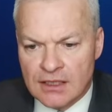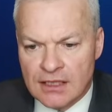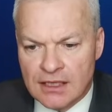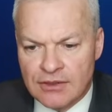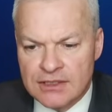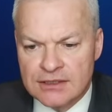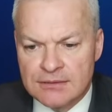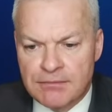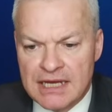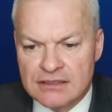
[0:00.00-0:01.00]
Now,
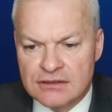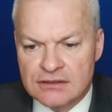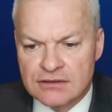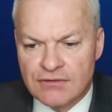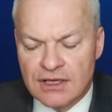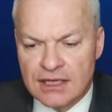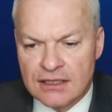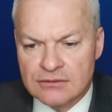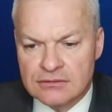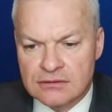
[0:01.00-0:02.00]
anything better than a
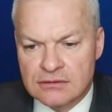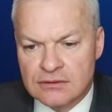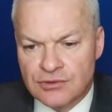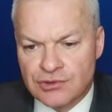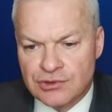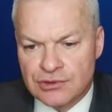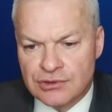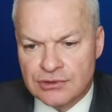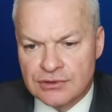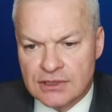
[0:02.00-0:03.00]
vowel,
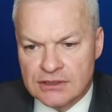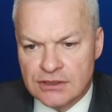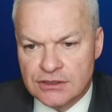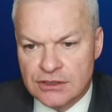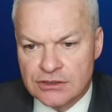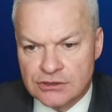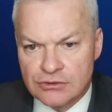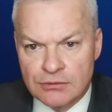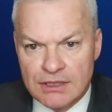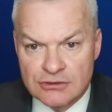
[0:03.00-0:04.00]
that's only going to
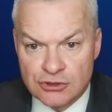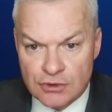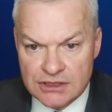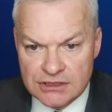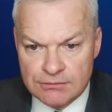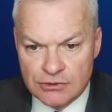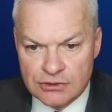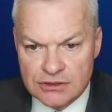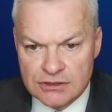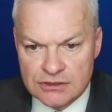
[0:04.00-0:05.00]
score about 20
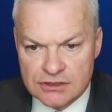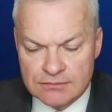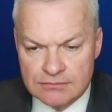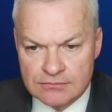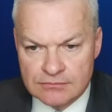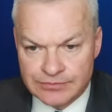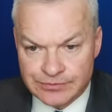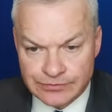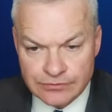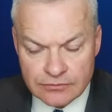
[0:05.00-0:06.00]
points.
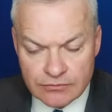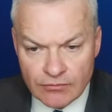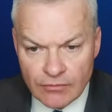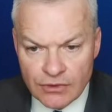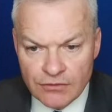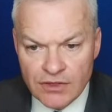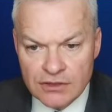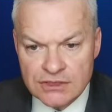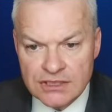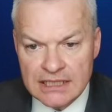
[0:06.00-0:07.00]
The
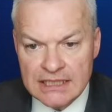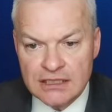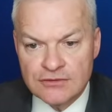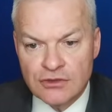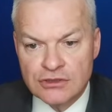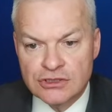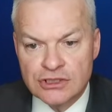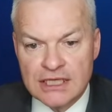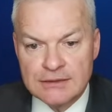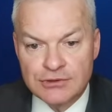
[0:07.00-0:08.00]
floating E of
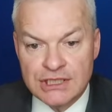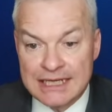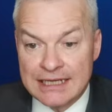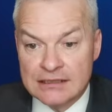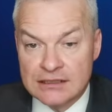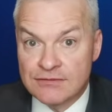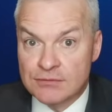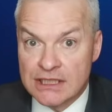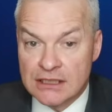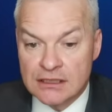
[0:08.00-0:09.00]
entree, pretty handy for
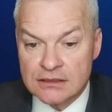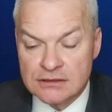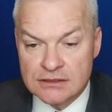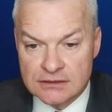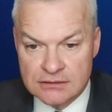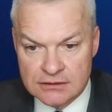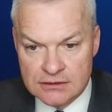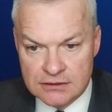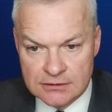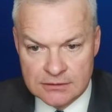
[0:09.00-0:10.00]
bingos,
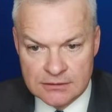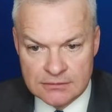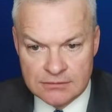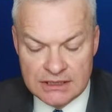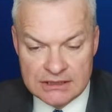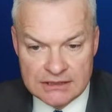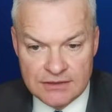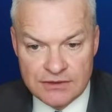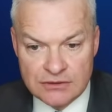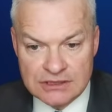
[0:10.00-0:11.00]
but it's
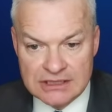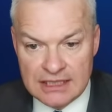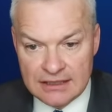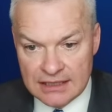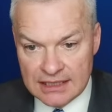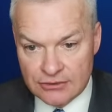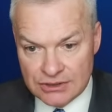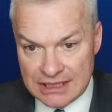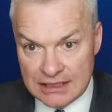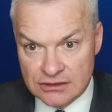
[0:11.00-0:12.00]
difficult to take that out
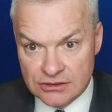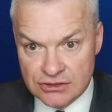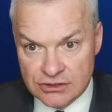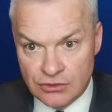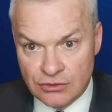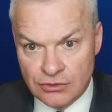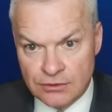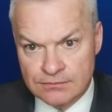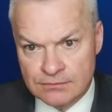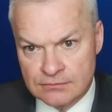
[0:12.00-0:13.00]
and score.